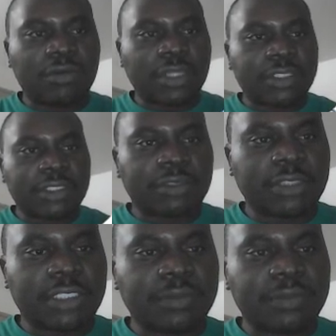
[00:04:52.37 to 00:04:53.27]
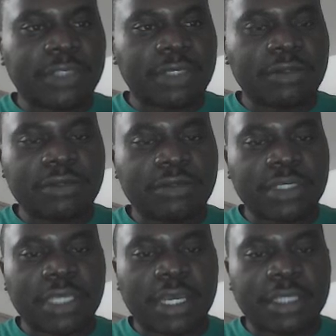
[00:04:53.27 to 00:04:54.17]
what scholarships are you
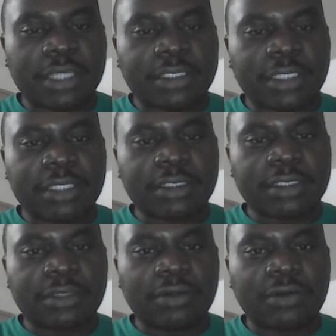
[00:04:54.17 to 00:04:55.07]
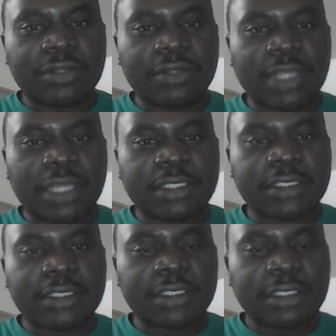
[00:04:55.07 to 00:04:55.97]
looking at and all that.